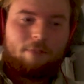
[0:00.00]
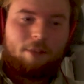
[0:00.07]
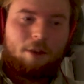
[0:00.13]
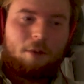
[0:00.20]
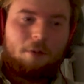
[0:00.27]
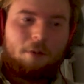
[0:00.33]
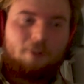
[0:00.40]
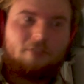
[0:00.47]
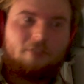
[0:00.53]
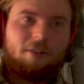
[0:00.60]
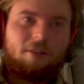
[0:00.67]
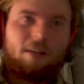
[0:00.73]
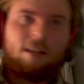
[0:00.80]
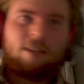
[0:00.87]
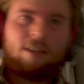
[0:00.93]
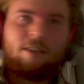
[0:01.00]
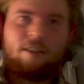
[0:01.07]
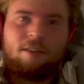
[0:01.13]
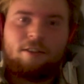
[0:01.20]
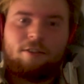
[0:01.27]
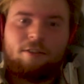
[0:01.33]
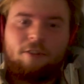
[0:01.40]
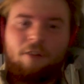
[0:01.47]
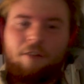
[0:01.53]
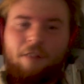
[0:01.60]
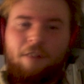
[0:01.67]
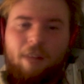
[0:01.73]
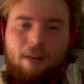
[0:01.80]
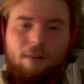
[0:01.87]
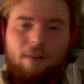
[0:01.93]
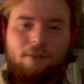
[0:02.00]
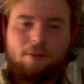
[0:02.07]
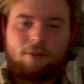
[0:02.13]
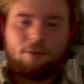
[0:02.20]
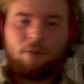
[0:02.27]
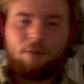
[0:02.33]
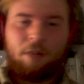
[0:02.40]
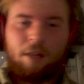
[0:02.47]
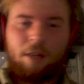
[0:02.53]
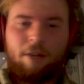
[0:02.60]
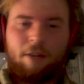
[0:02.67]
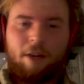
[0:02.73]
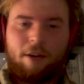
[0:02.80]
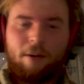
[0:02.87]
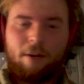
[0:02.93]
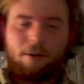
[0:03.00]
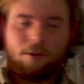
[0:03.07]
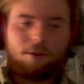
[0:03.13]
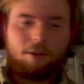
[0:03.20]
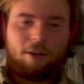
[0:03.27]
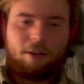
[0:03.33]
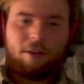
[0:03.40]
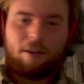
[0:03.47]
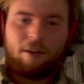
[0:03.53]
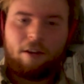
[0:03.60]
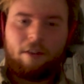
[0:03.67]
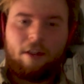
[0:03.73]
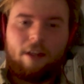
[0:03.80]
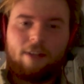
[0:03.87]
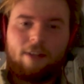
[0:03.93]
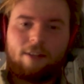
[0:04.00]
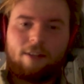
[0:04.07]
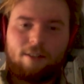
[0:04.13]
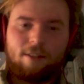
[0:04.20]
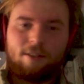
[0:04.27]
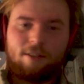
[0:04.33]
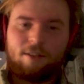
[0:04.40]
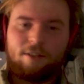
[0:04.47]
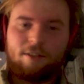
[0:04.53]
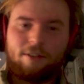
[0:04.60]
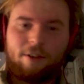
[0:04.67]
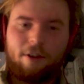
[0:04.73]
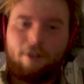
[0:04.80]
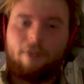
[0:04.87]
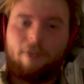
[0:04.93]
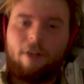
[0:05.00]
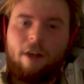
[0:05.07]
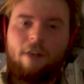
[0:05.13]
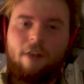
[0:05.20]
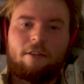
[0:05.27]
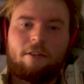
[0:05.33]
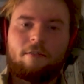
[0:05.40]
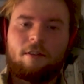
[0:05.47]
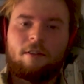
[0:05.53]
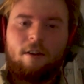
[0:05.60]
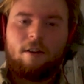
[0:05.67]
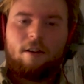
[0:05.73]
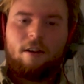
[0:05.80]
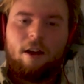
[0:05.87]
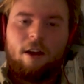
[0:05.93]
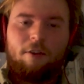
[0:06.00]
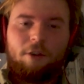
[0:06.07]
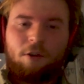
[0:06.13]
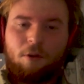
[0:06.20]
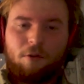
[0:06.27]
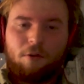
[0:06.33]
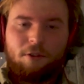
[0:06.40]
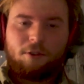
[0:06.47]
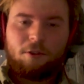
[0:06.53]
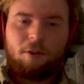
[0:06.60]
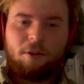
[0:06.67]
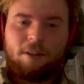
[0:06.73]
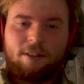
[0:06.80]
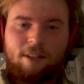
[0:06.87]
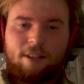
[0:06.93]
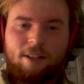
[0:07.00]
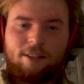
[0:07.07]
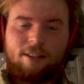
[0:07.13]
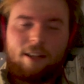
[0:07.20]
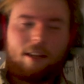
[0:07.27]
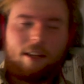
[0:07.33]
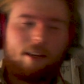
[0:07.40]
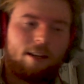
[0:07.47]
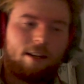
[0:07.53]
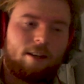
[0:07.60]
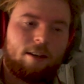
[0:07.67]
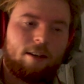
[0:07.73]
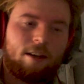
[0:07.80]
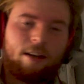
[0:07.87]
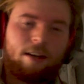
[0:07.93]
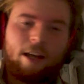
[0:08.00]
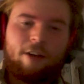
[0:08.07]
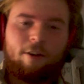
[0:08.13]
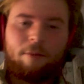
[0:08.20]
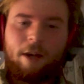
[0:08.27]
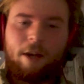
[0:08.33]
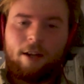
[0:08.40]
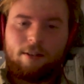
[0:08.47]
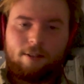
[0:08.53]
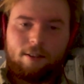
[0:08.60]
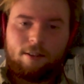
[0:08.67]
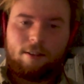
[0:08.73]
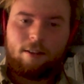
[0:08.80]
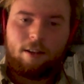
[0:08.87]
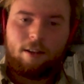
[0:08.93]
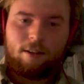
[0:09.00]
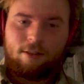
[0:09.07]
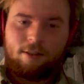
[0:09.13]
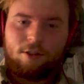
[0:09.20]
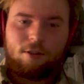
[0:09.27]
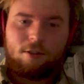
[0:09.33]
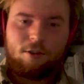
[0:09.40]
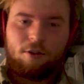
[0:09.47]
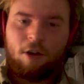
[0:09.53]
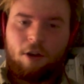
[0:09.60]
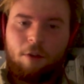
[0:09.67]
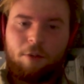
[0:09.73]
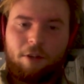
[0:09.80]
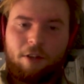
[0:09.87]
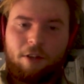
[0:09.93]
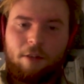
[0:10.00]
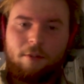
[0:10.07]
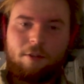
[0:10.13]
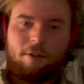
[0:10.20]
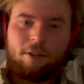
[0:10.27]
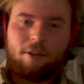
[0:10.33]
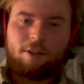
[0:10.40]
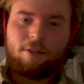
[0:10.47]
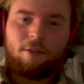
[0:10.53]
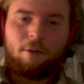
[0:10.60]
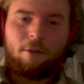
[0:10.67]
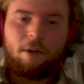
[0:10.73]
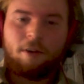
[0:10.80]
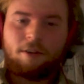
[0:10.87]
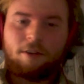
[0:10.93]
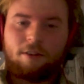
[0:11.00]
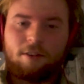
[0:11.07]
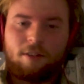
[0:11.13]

goal isn't really to rough it out or to break any records or anything like that. It's just to go there and record the stories that I see and hear about and try and bring them to the rest of the world. And